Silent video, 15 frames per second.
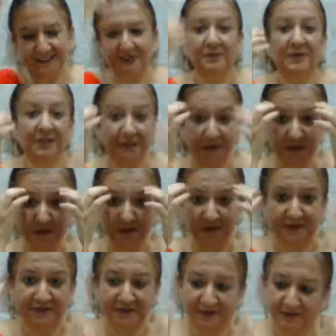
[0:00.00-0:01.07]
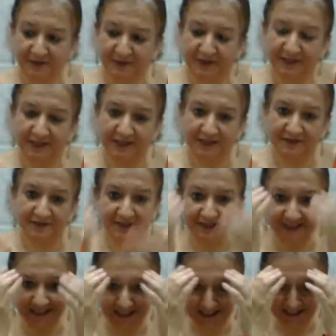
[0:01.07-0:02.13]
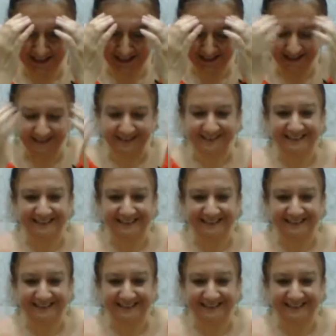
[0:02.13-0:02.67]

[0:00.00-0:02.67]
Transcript: So we're going up this here.